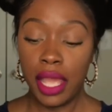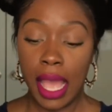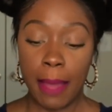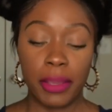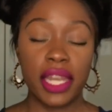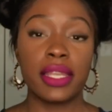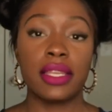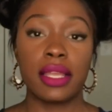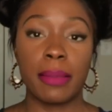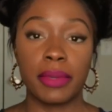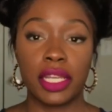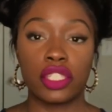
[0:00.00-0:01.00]
I'm gonna
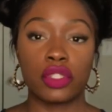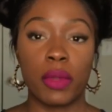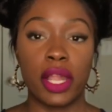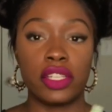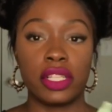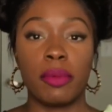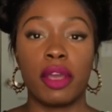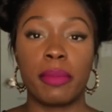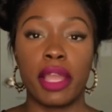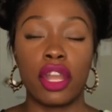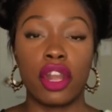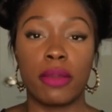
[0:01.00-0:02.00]
I'm gonna swatch them on
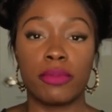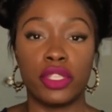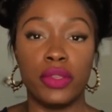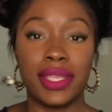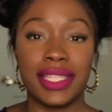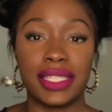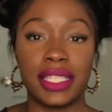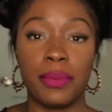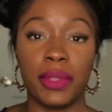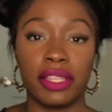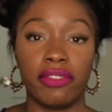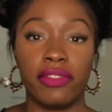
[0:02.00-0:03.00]
my arm so you can see
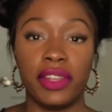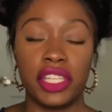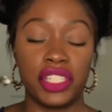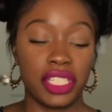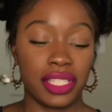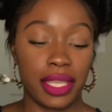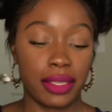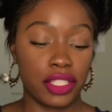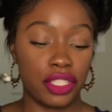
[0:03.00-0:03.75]
what the finish is like.